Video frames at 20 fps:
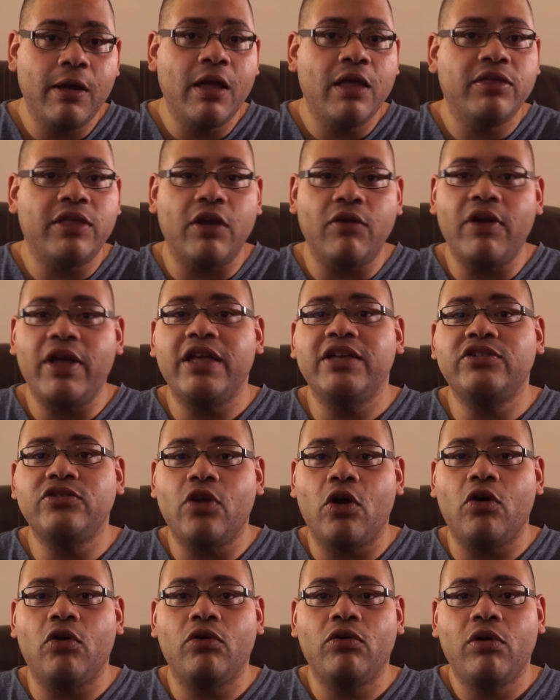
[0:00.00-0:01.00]
there is
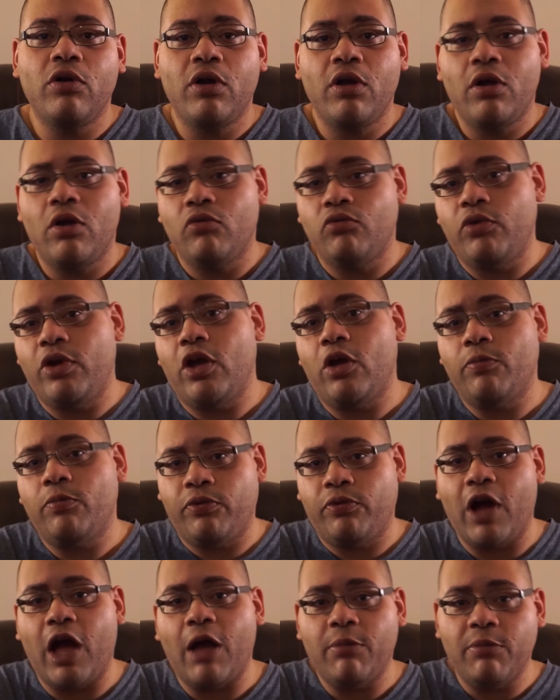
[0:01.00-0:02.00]
no real
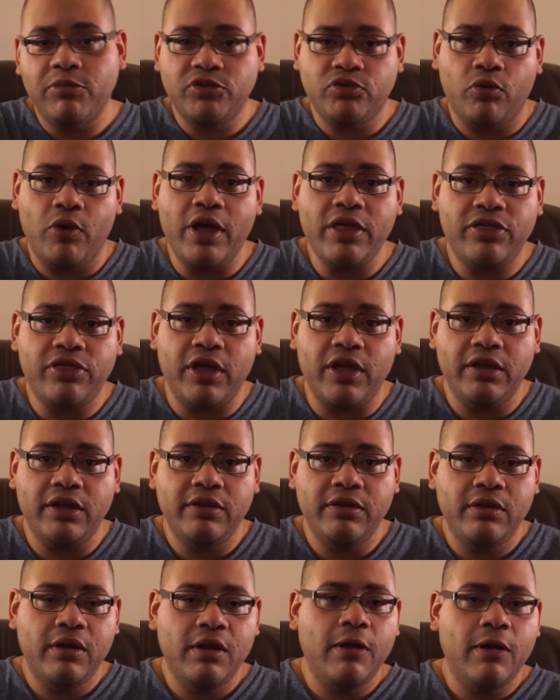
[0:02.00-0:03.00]
problems with it.
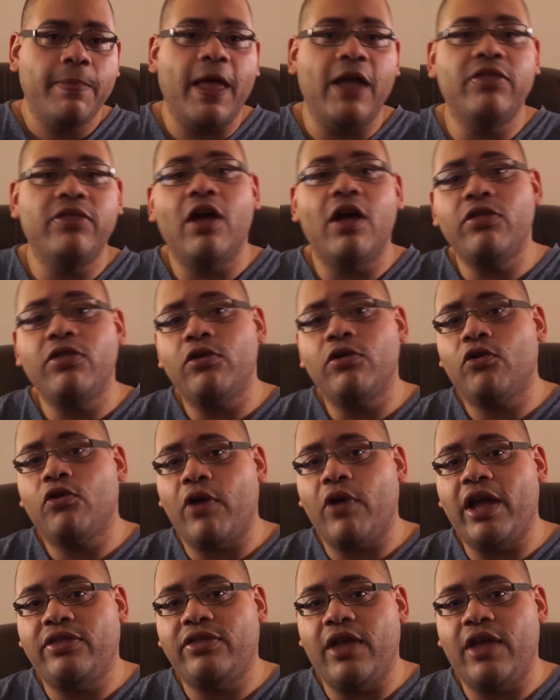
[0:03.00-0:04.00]
Another
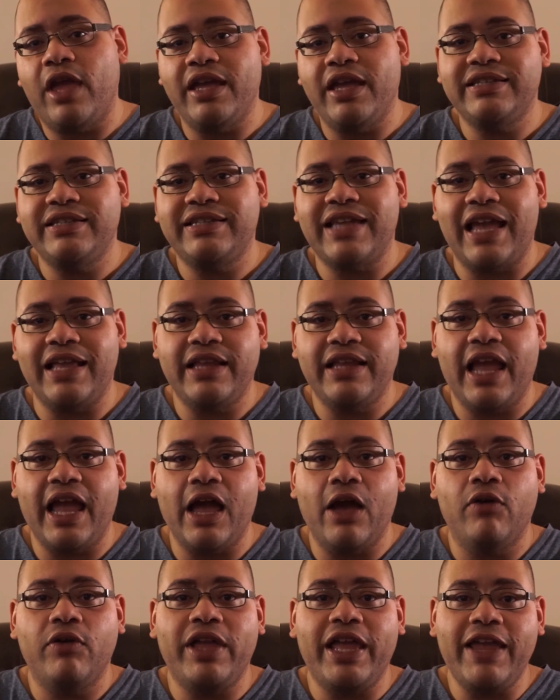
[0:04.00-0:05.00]
great thing is that
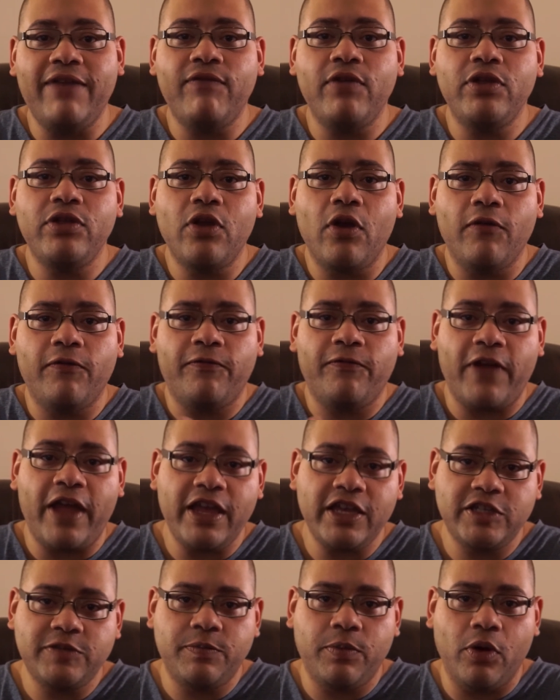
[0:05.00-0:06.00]
now, even though
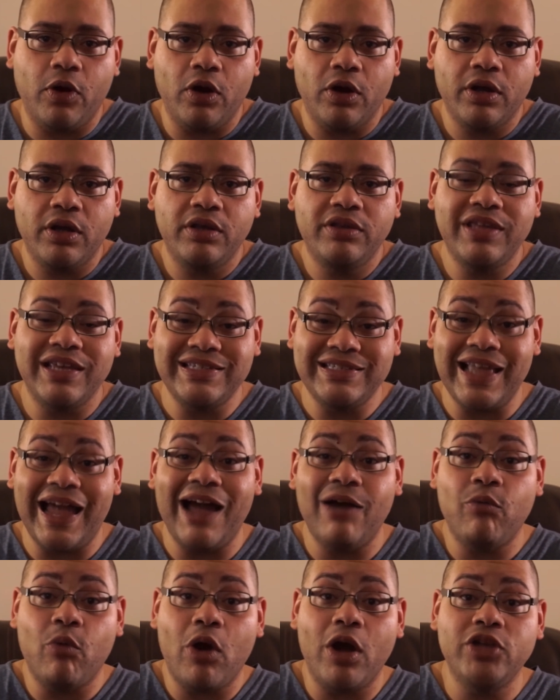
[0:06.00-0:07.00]
Facebook does
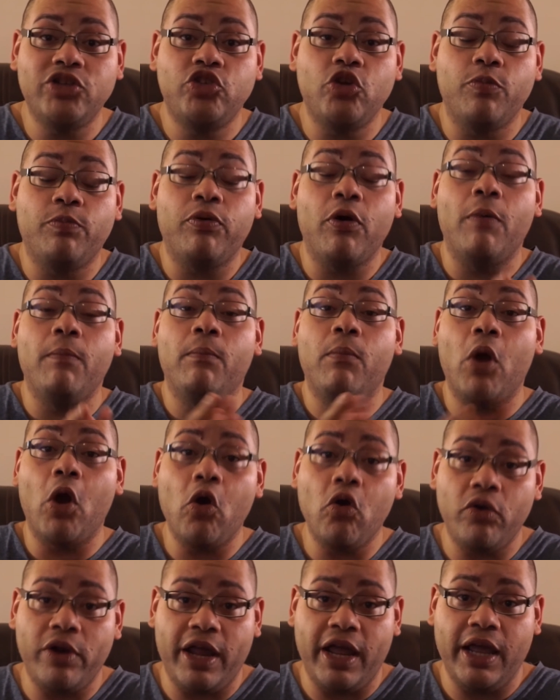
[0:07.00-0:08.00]
not want you
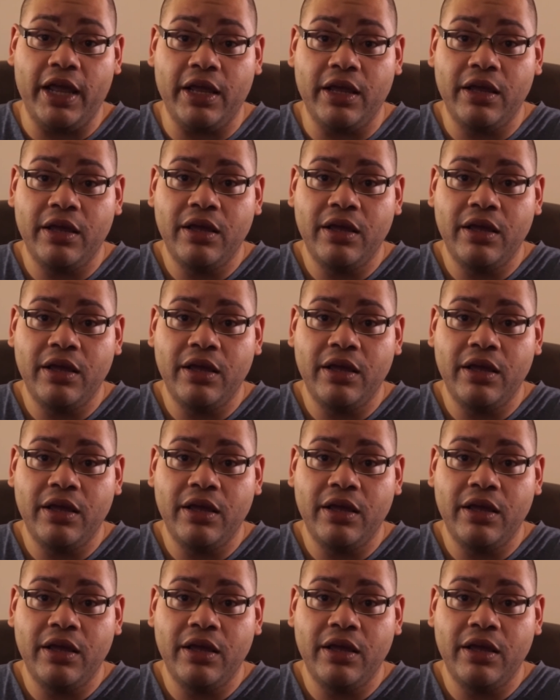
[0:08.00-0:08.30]
promoting